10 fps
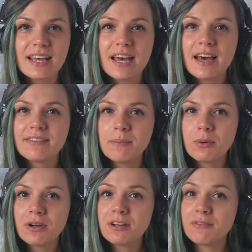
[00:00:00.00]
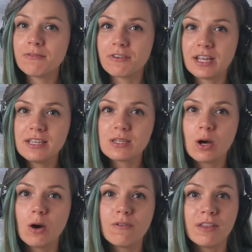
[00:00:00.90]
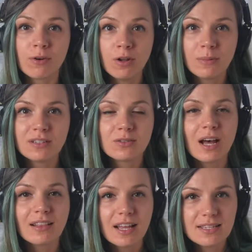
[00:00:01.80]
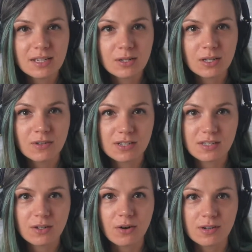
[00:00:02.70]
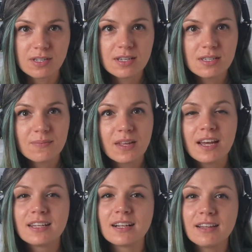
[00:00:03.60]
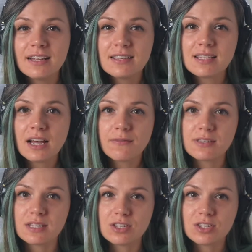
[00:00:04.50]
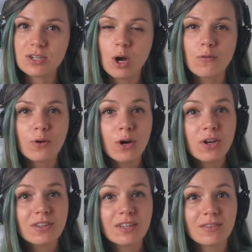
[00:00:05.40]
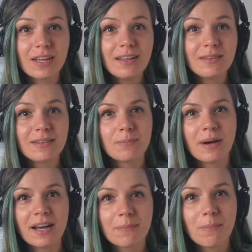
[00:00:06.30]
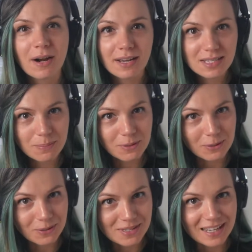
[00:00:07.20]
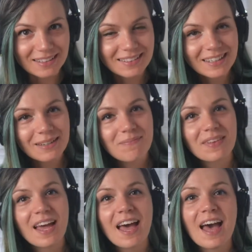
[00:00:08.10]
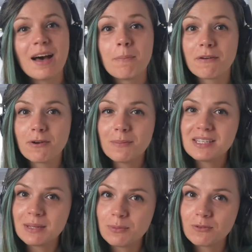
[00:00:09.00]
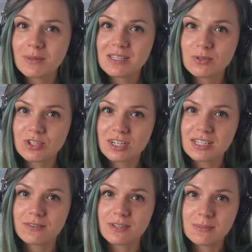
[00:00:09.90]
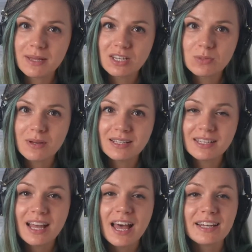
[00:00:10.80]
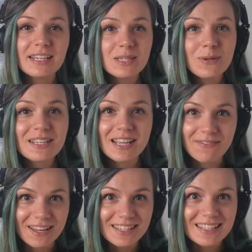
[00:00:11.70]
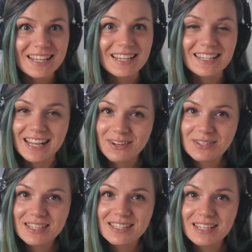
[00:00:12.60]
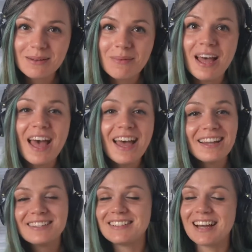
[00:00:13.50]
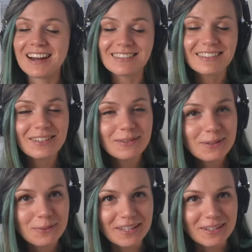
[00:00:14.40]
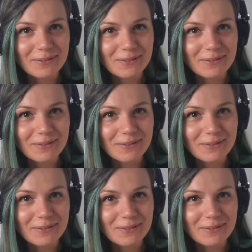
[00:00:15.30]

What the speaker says: temporary freeze of enrollment to Atlassian University courses, the latest acquisition of Coyote Creek by Price CPO Consulting, performance improvements to Jira Service Management, this week's events in the ecosystem, and the article of the week, of